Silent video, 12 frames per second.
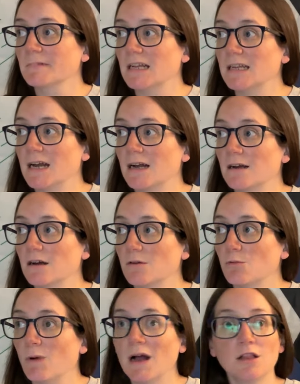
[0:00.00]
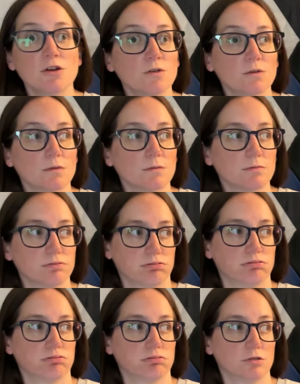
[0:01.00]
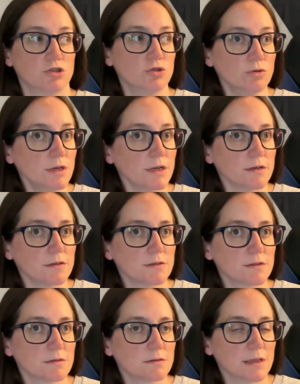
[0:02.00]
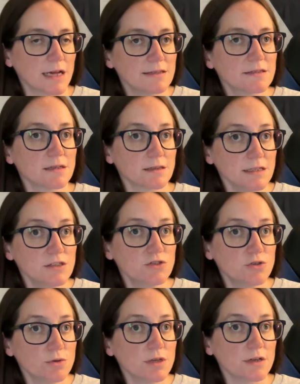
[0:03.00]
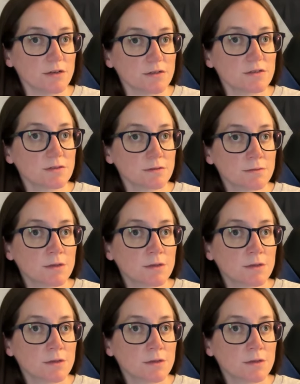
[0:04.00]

yeah, well, two years. It lasted at least two years.